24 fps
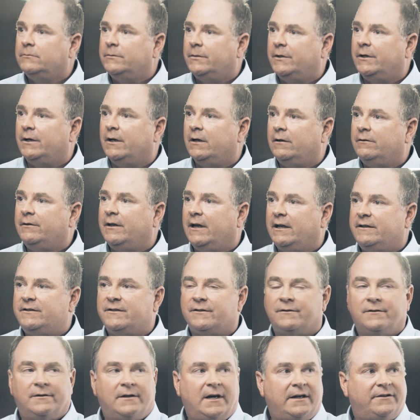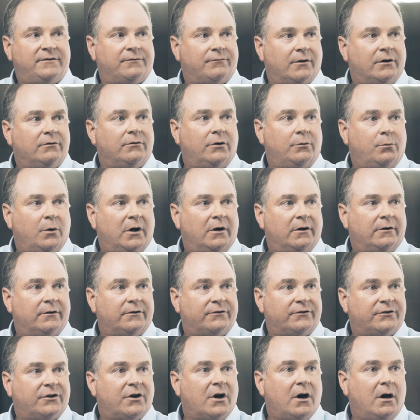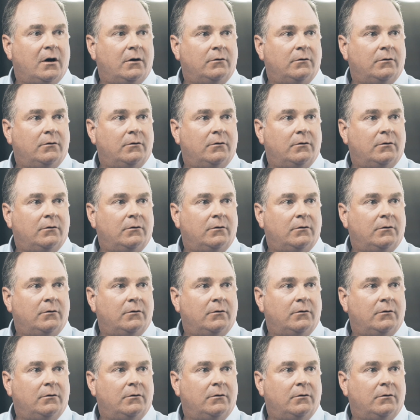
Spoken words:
You know, that's really where it's going.